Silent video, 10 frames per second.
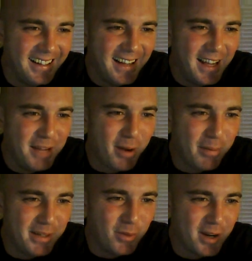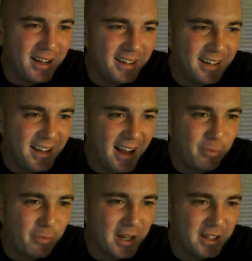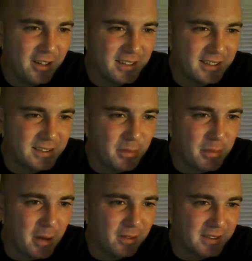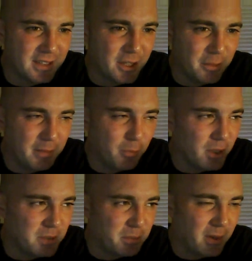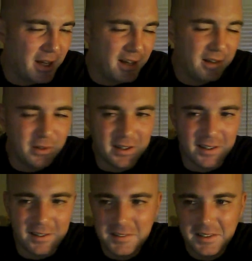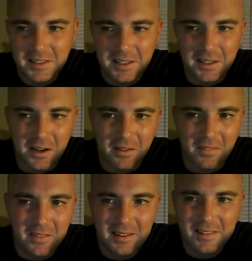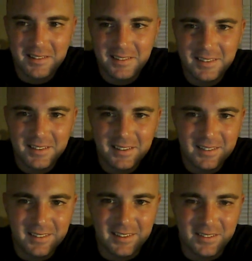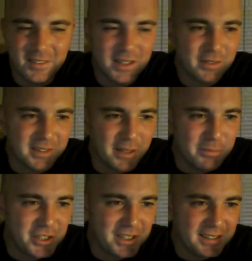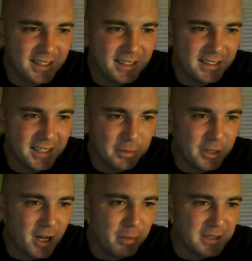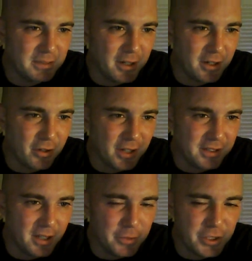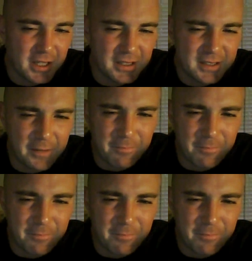He probably didn't want to have one in there that says something about this is how the big boys play, or, you know, whatever dumb shit I say at the end of God Bless America, all that dumb shit I say.